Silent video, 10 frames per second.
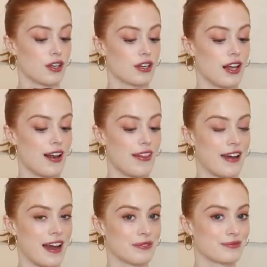Look at it
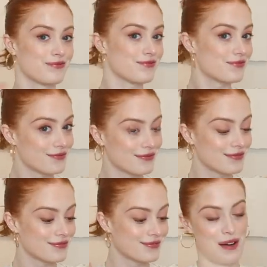like that.
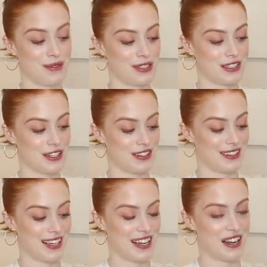So that was the
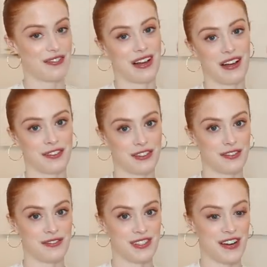good thing I found
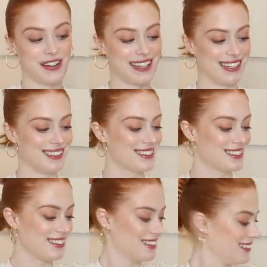from Zara Kids.
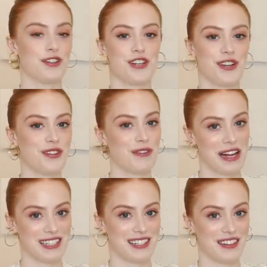So I'll show you the
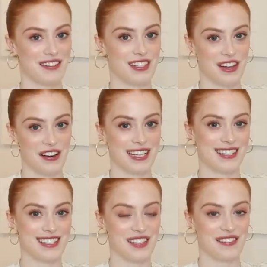rest of the Zara
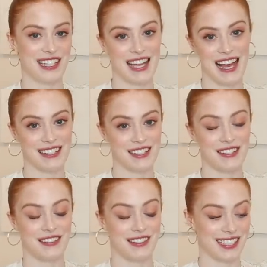Kids stuff at the
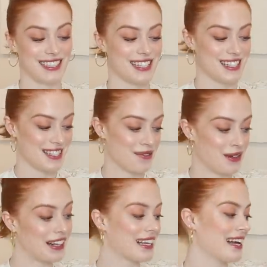end, the things that
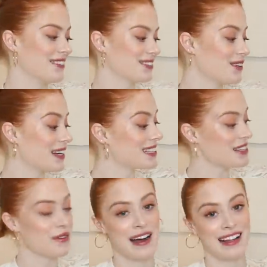didn't work out quite
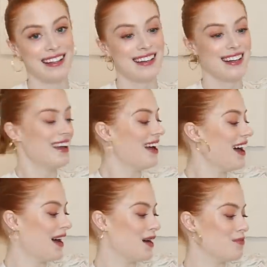so well.
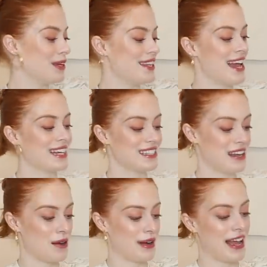Um, but
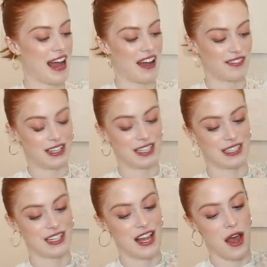next up I have
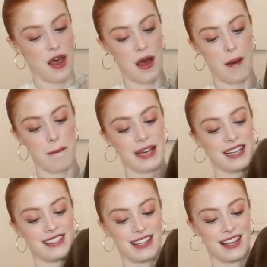this
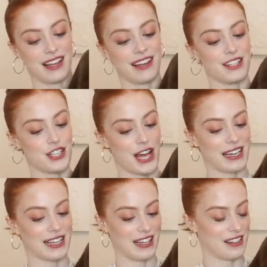amazing
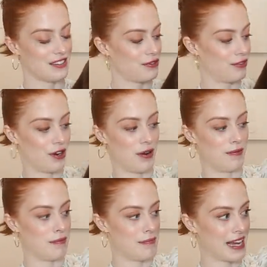jacket
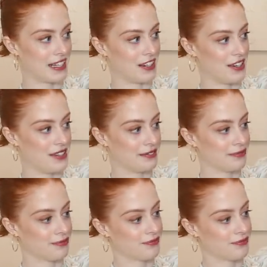from Mango.